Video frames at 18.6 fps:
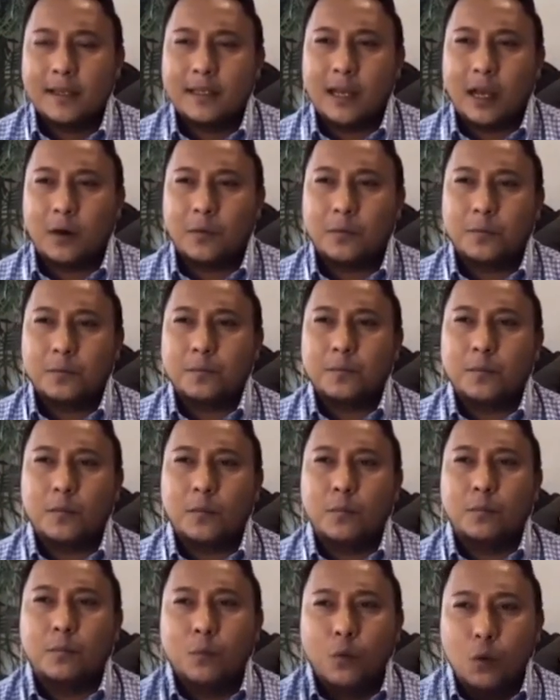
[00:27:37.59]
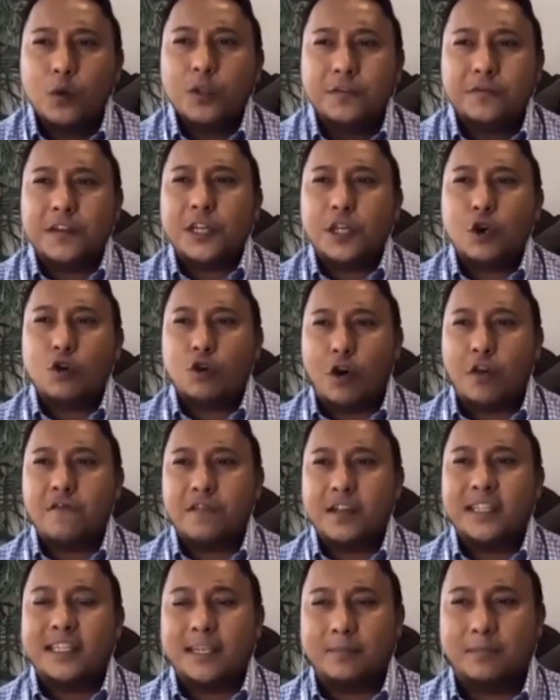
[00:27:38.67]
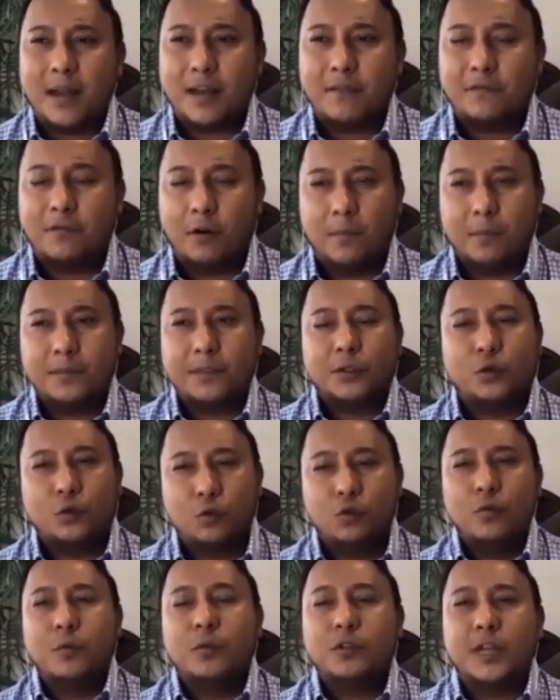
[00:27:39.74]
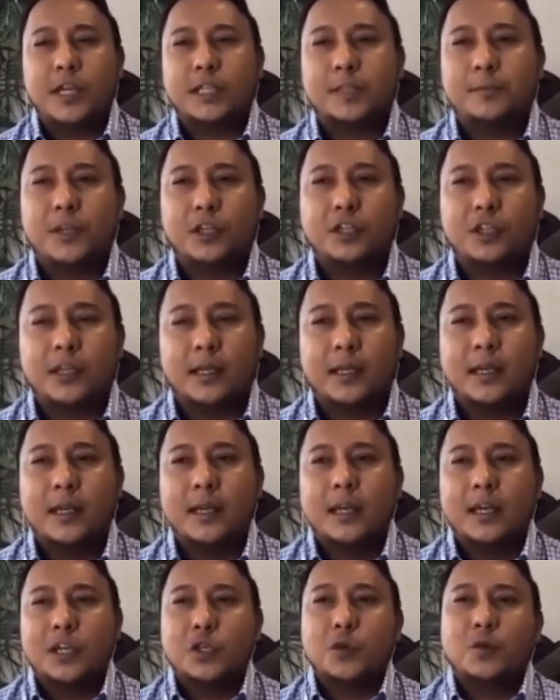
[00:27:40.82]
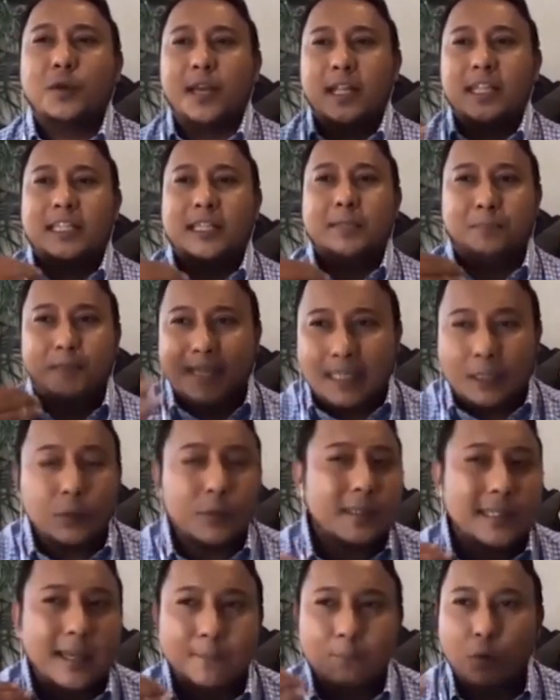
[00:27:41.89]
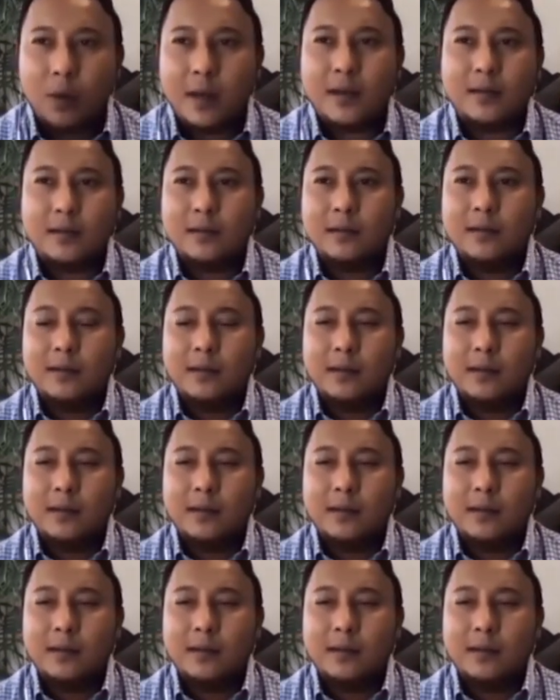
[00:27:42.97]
Now, most video conferencing platforms, Zoom also especially, you can speak to someone